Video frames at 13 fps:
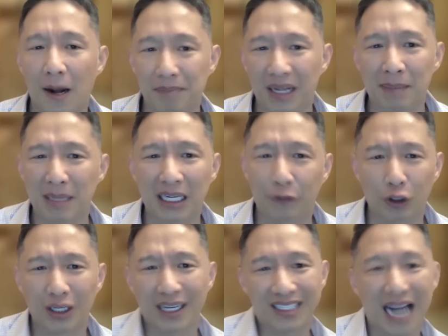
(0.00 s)
If you're
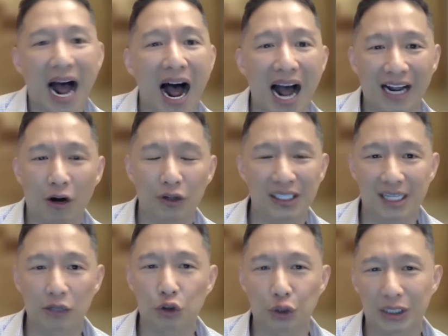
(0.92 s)
gonna tie all these
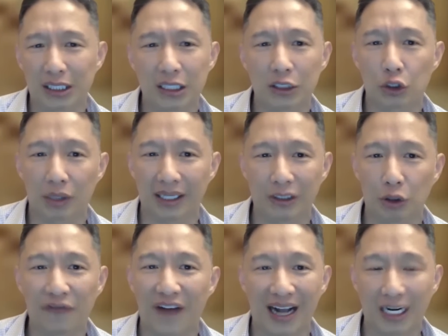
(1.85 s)
countries into a
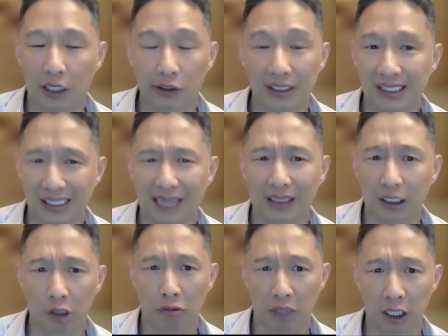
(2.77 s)
unified currency like the
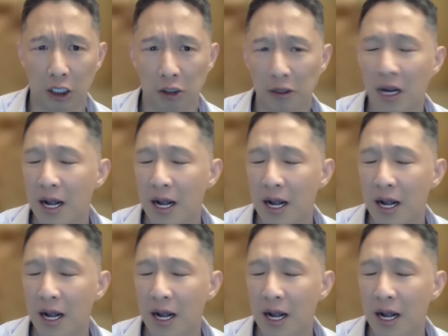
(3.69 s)
euro,